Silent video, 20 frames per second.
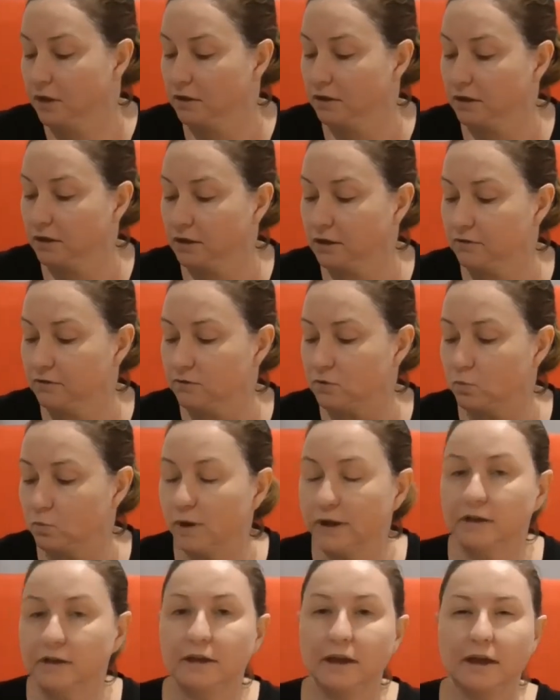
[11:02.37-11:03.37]
You can even
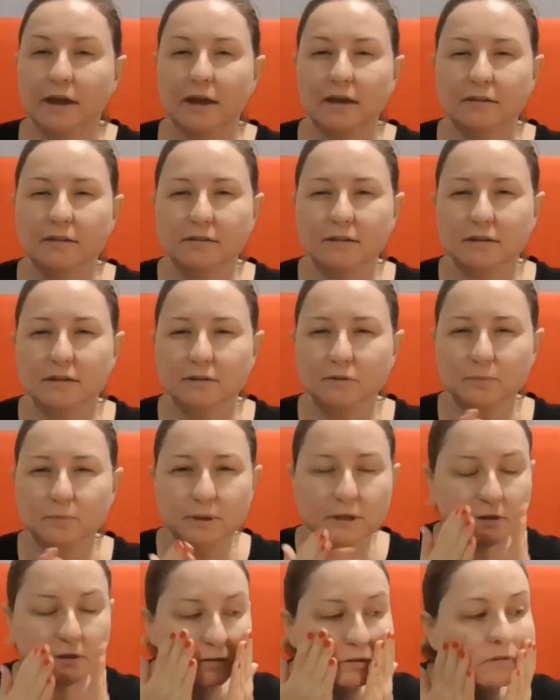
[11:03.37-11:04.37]
wet your hands a little
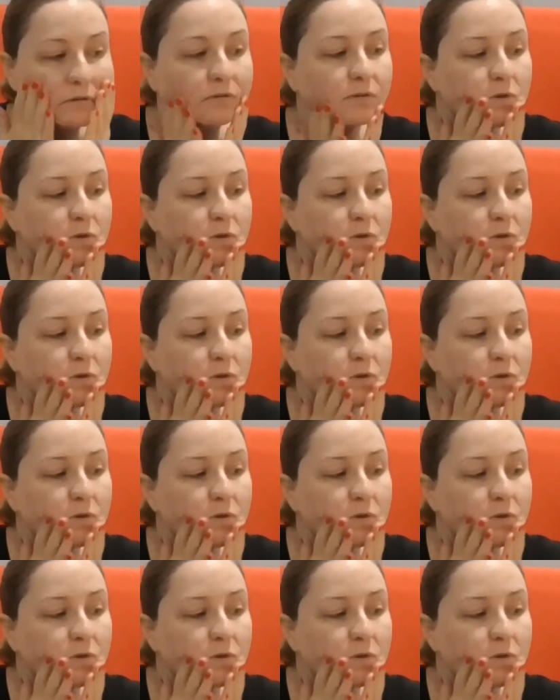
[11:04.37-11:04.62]
bit,